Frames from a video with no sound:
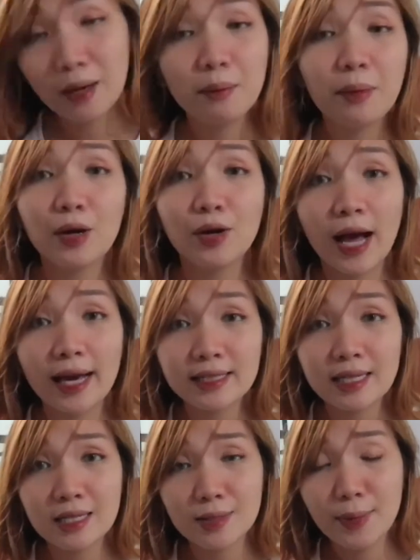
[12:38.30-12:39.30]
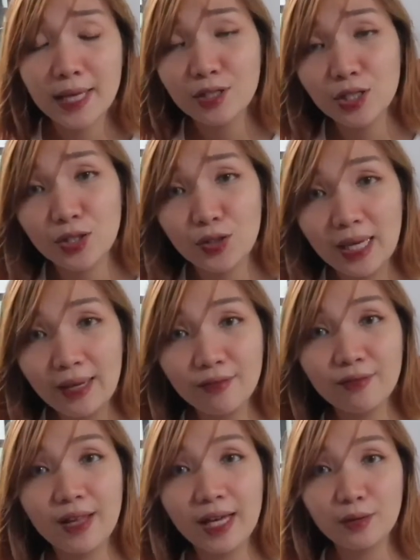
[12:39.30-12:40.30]
Pero guys, it's better to give
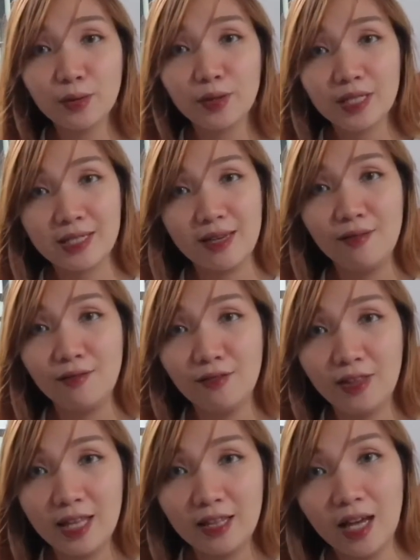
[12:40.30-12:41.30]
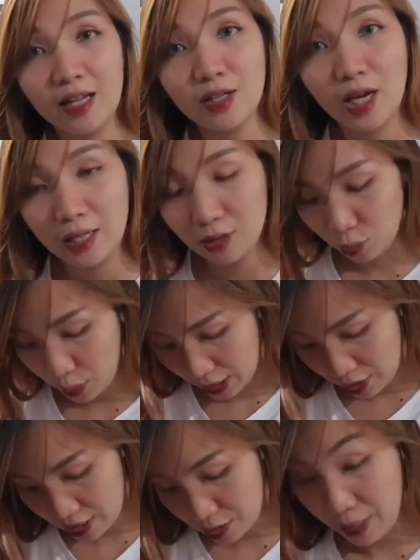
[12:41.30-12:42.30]
than to receive. Tandaan nyo yan, tuwing
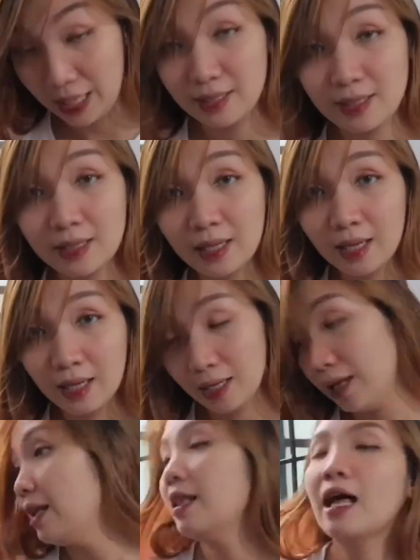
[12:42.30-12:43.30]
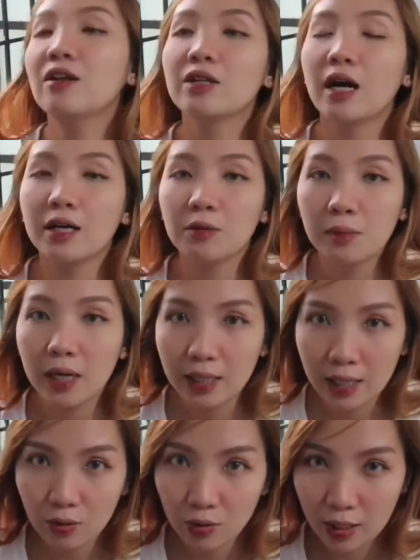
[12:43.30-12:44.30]
Christmas. Lalo na kayong mga
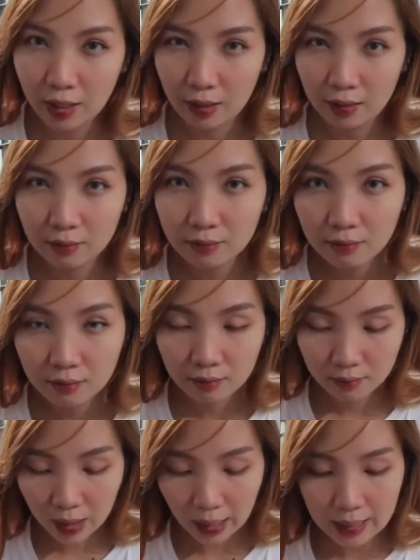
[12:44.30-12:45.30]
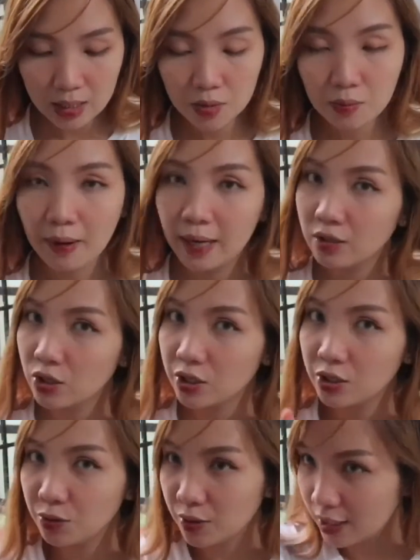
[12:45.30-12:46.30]
ninong niya. It's better
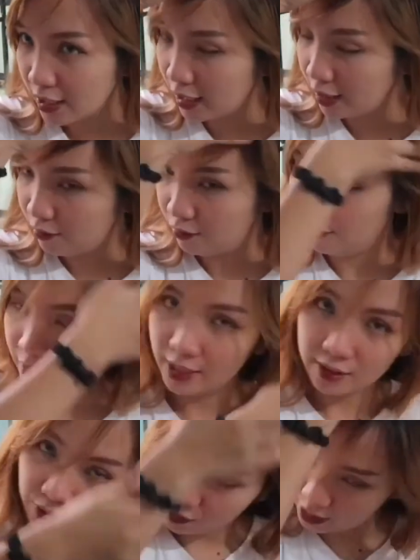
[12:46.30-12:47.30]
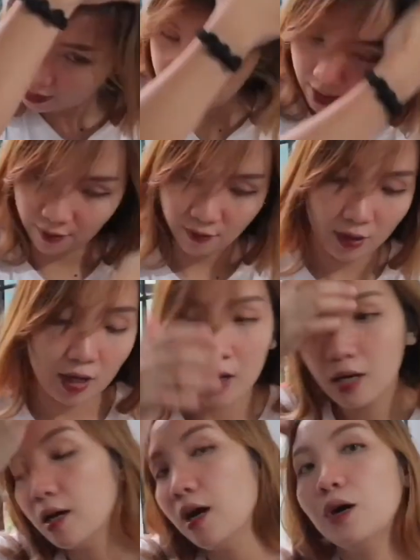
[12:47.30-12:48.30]
to give than to receive.
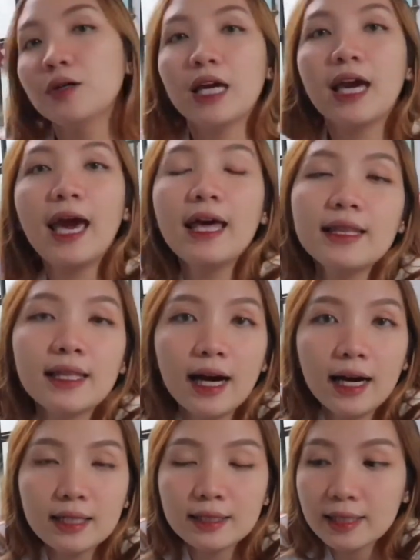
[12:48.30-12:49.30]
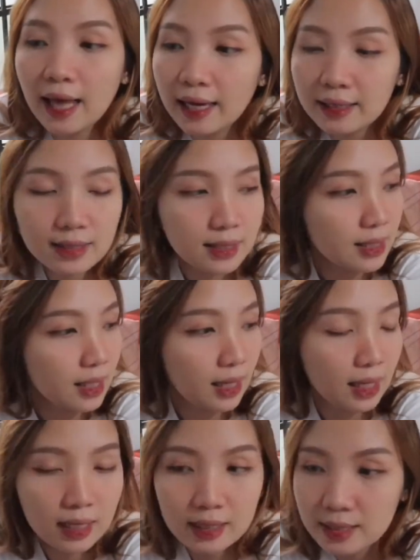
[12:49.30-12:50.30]
Okay, and ang next
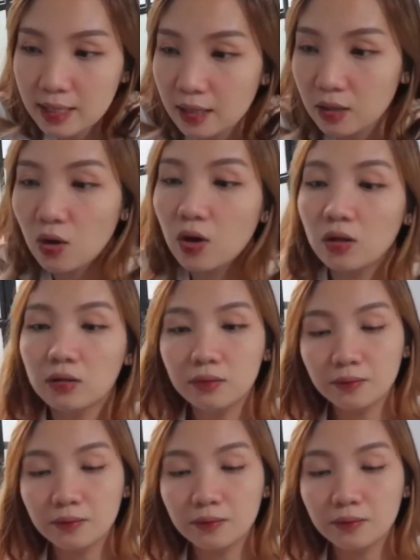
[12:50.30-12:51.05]
is ito.